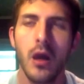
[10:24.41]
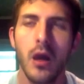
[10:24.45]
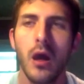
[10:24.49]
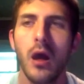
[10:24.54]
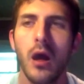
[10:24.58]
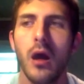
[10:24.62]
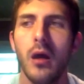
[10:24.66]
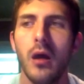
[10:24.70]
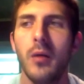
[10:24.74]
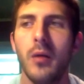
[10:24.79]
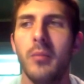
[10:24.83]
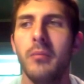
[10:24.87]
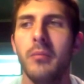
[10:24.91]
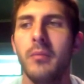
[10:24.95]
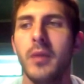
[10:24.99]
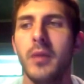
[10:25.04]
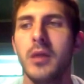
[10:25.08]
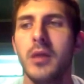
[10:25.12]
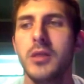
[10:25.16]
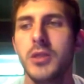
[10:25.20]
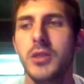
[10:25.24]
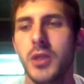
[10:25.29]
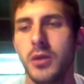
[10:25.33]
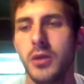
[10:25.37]

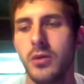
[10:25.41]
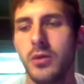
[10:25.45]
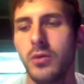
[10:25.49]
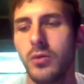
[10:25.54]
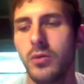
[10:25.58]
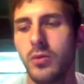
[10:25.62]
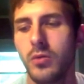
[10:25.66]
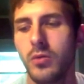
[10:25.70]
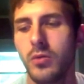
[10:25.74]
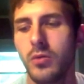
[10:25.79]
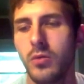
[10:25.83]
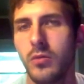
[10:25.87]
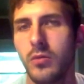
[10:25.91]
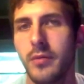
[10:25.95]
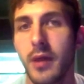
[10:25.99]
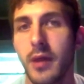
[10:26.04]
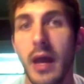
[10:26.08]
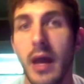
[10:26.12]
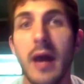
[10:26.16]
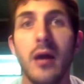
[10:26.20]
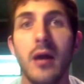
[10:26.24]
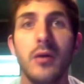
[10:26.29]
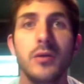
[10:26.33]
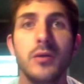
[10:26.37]
to the
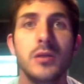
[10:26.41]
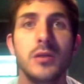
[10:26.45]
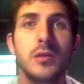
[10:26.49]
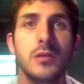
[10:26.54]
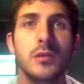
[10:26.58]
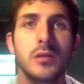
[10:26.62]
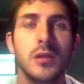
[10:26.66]
house.